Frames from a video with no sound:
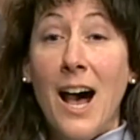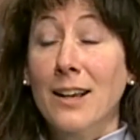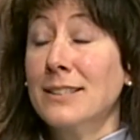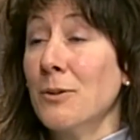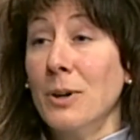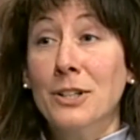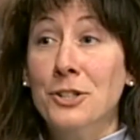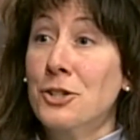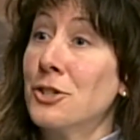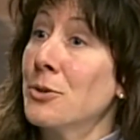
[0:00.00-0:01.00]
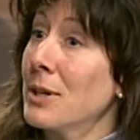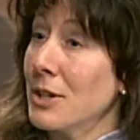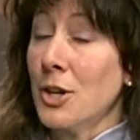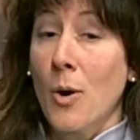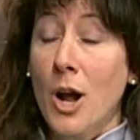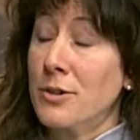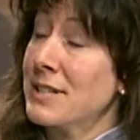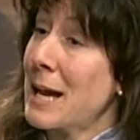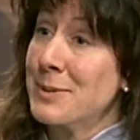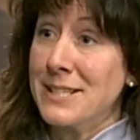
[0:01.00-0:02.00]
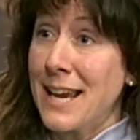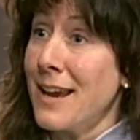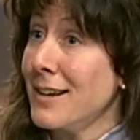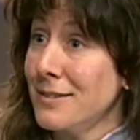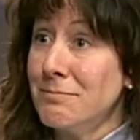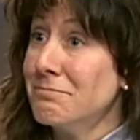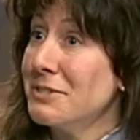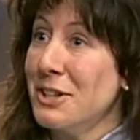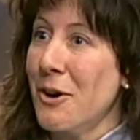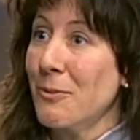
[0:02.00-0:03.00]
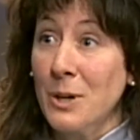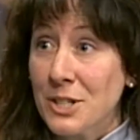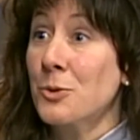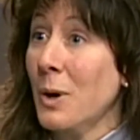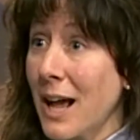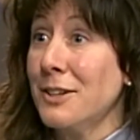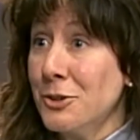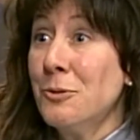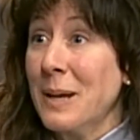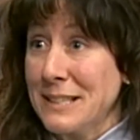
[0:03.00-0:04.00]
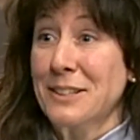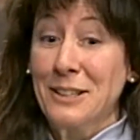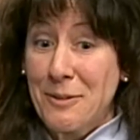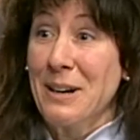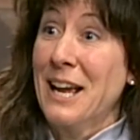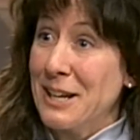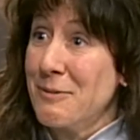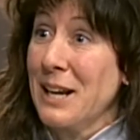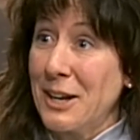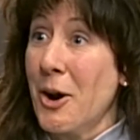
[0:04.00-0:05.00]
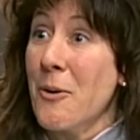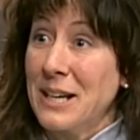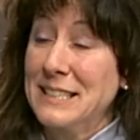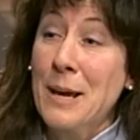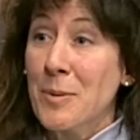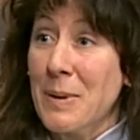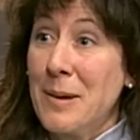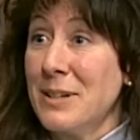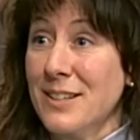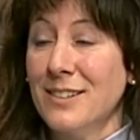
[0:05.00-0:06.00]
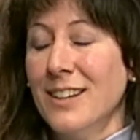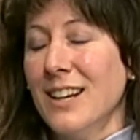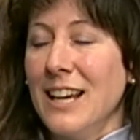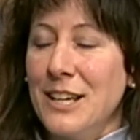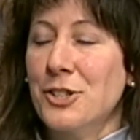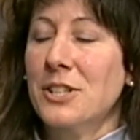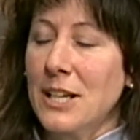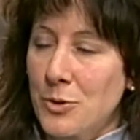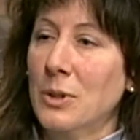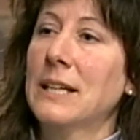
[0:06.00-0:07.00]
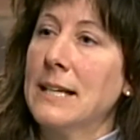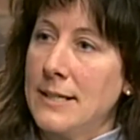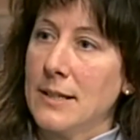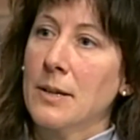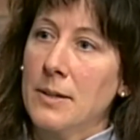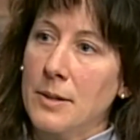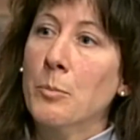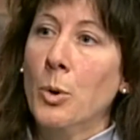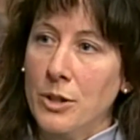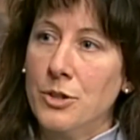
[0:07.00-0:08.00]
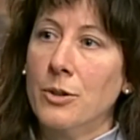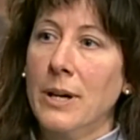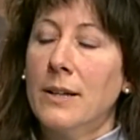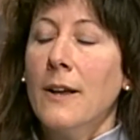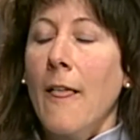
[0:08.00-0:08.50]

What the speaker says: I'll say, "Well, you just do it, you know, 100 times a day," and you know, which is what I do basically when I go and examine babies, and it just gets really easy the more you do it.